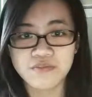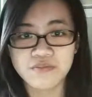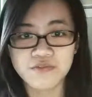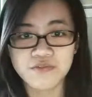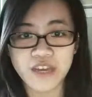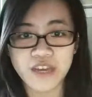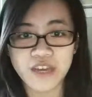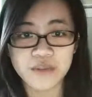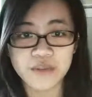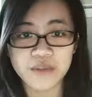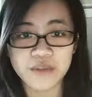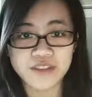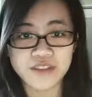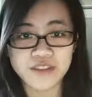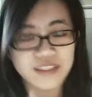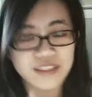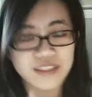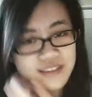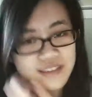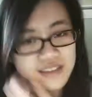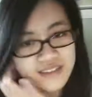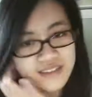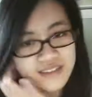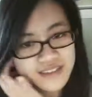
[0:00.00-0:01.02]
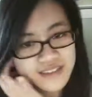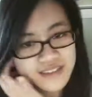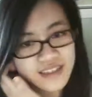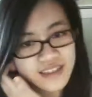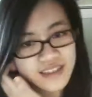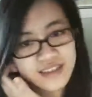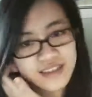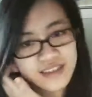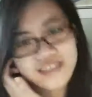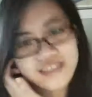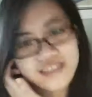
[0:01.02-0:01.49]
family, it just
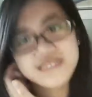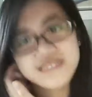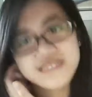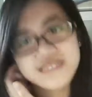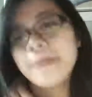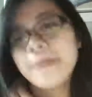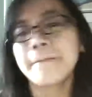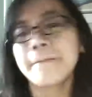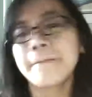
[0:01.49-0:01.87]
sucks.